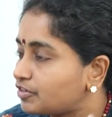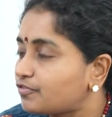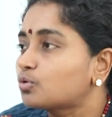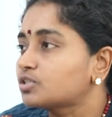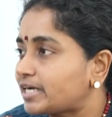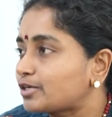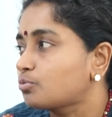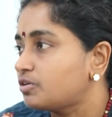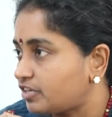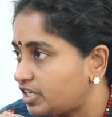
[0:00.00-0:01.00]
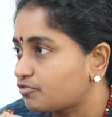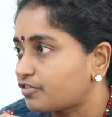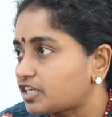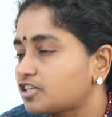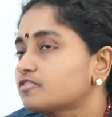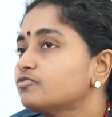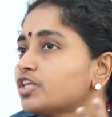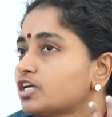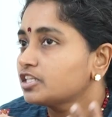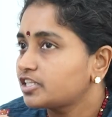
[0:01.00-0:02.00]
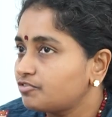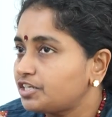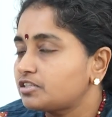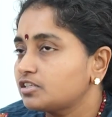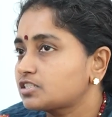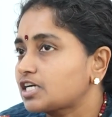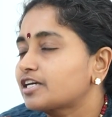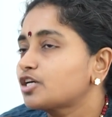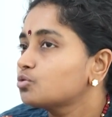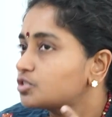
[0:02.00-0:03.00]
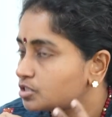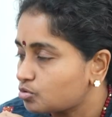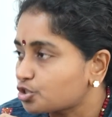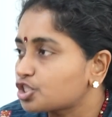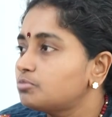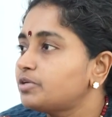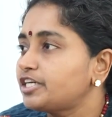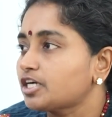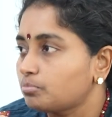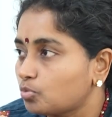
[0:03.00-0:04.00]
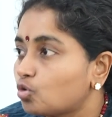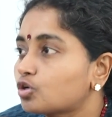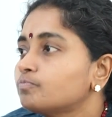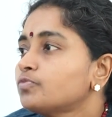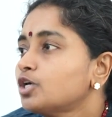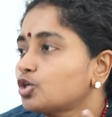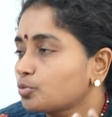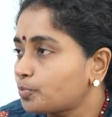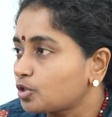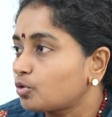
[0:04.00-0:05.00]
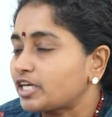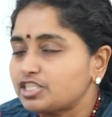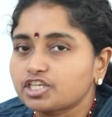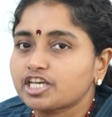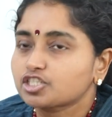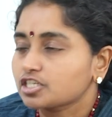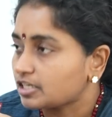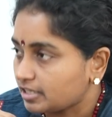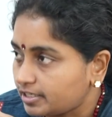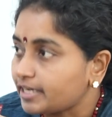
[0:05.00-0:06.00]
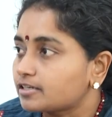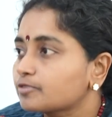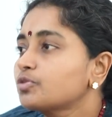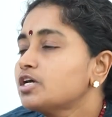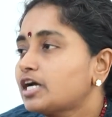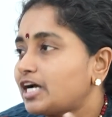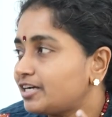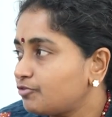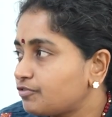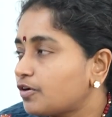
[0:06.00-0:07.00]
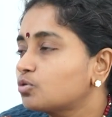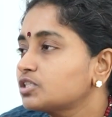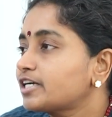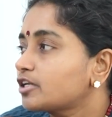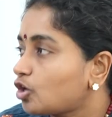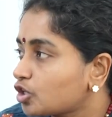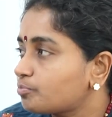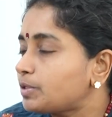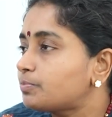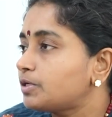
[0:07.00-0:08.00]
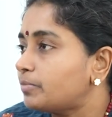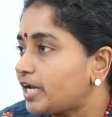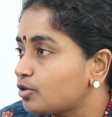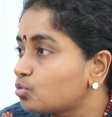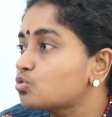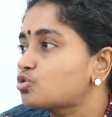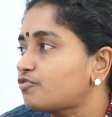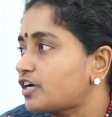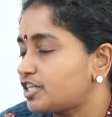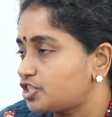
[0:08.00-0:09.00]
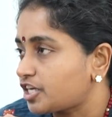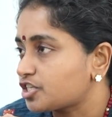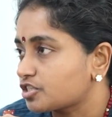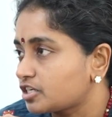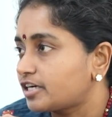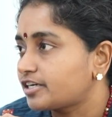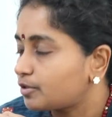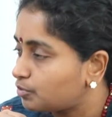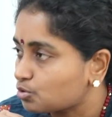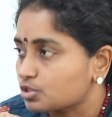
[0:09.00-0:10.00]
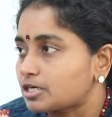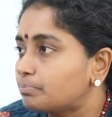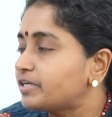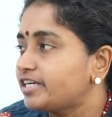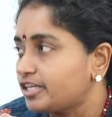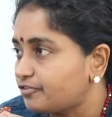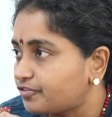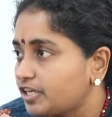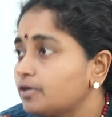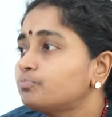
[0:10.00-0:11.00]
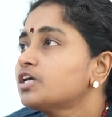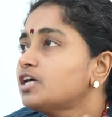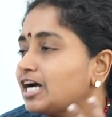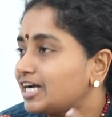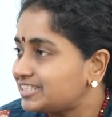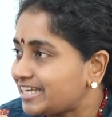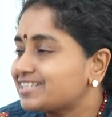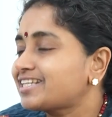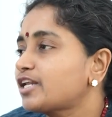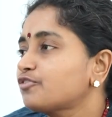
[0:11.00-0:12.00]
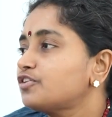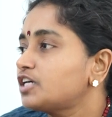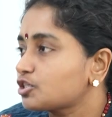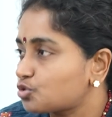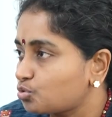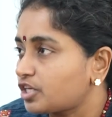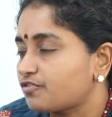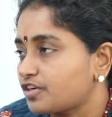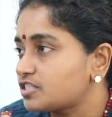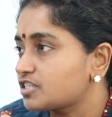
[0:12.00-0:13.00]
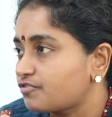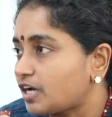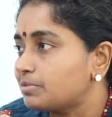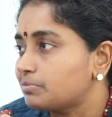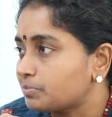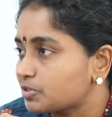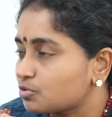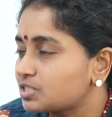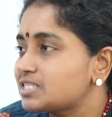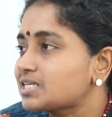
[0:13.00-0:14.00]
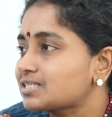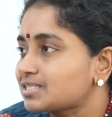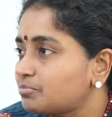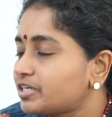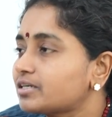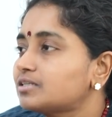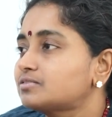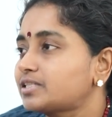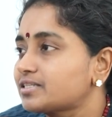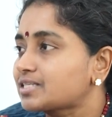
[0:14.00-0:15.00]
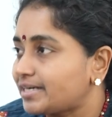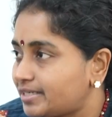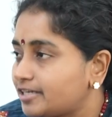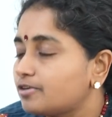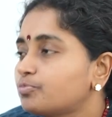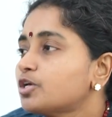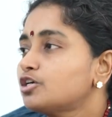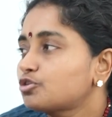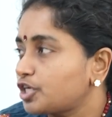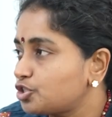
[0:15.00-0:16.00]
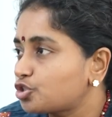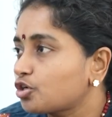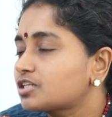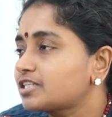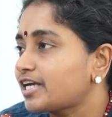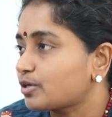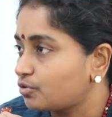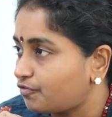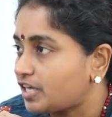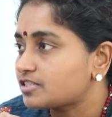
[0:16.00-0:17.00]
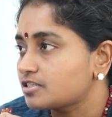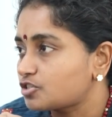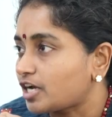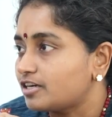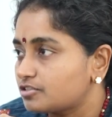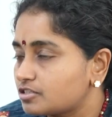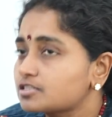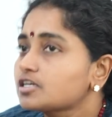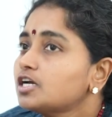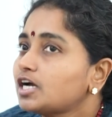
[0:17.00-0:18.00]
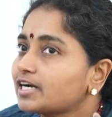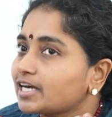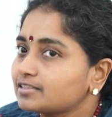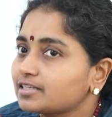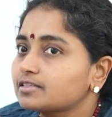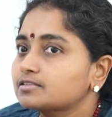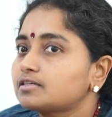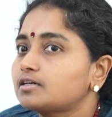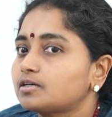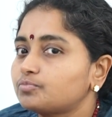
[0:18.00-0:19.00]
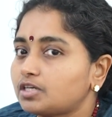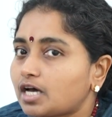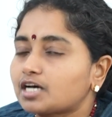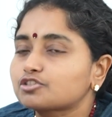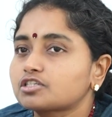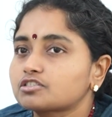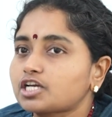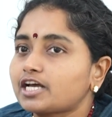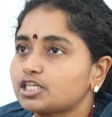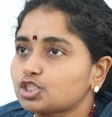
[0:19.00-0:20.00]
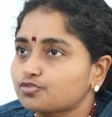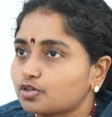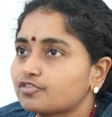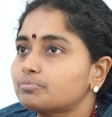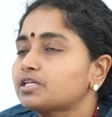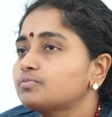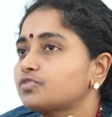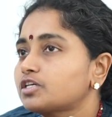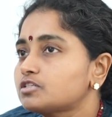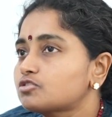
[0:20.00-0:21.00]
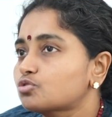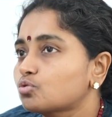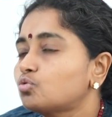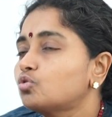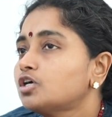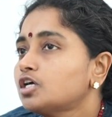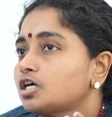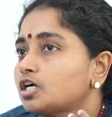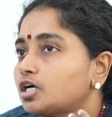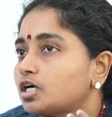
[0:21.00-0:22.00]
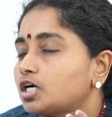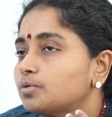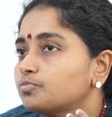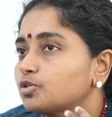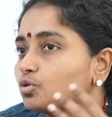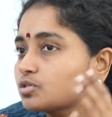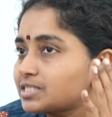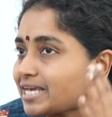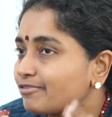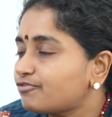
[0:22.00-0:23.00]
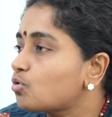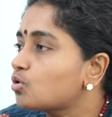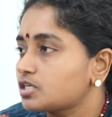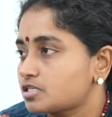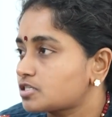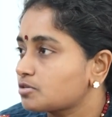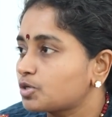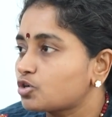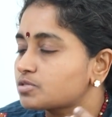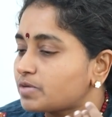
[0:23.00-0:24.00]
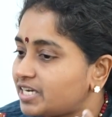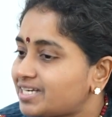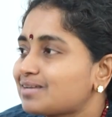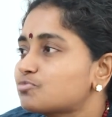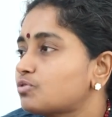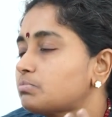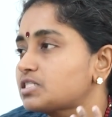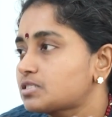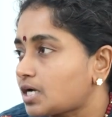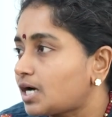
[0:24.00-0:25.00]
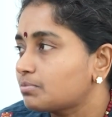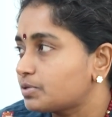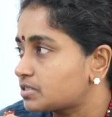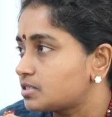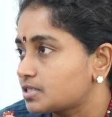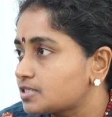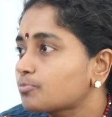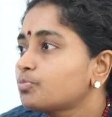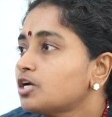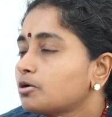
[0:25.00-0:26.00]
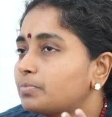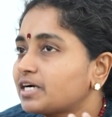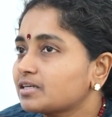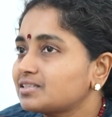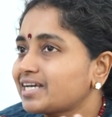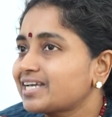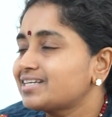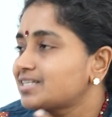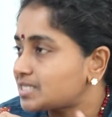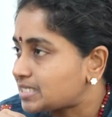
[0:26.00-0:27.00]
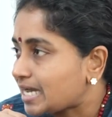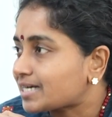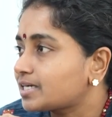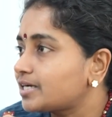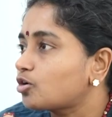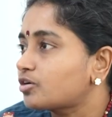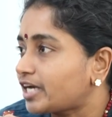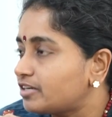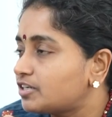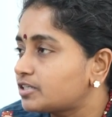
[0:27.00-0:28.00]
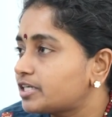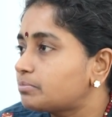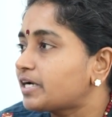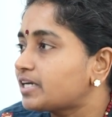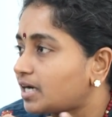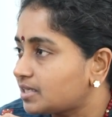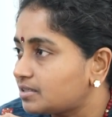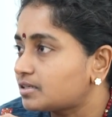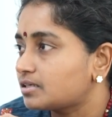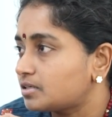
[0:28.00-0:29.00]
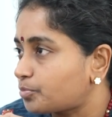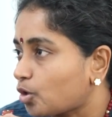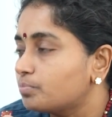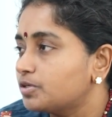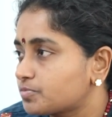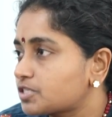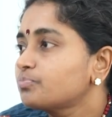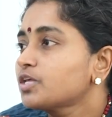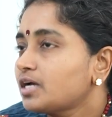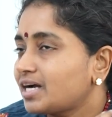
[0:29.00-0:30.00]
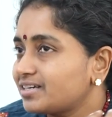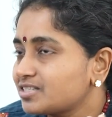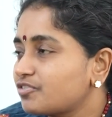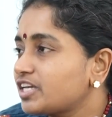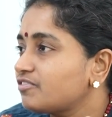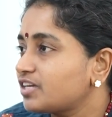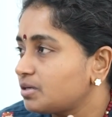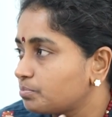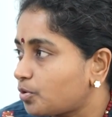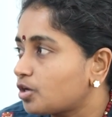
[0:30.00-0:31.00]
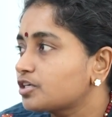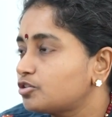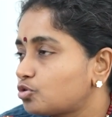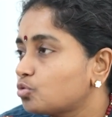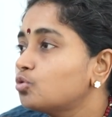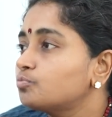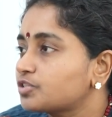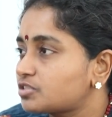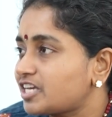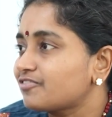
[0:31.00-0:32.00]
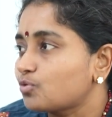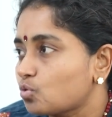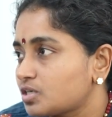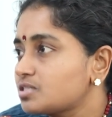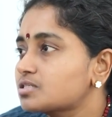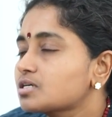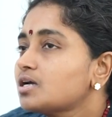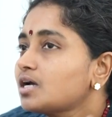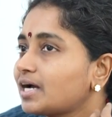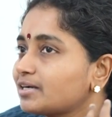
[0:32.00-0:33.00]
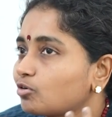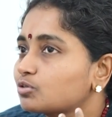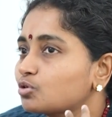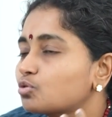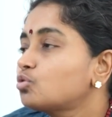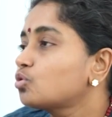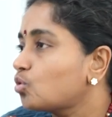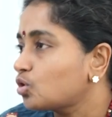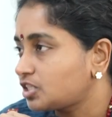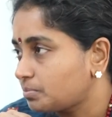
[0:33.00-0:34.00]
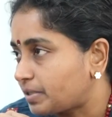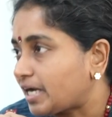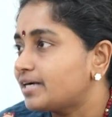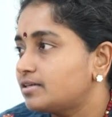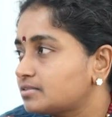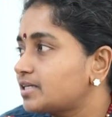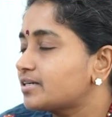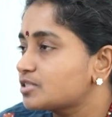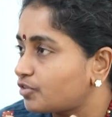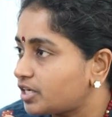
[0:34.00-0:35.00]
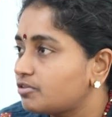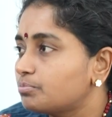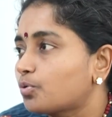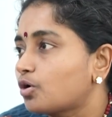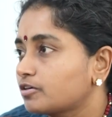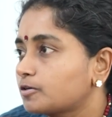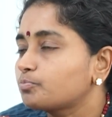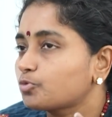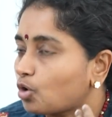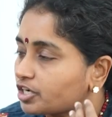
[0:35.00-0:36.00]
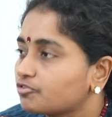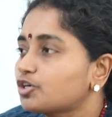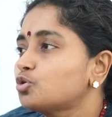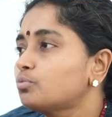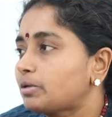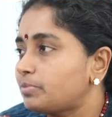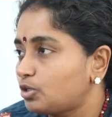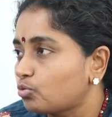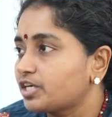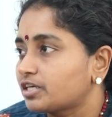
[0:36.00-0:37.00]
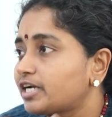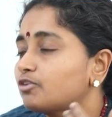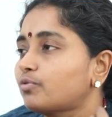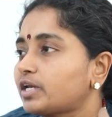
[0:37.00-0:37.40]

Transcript: We found that to be very effective. Then we started using social media more to put out educational content. And we found that a lot of people made use of our educational content, which was completely free. And then they referred us to their friends and family members. So these are some little things I did to ensure that I could face the challenges. And I think the larger challenge for women is to stay focused, because many times women start businesses, but they get distracted or diverted by other problems. And it's very, very important to stay focused and also to grow the brand. That is very important. Whatever you may be doing, right?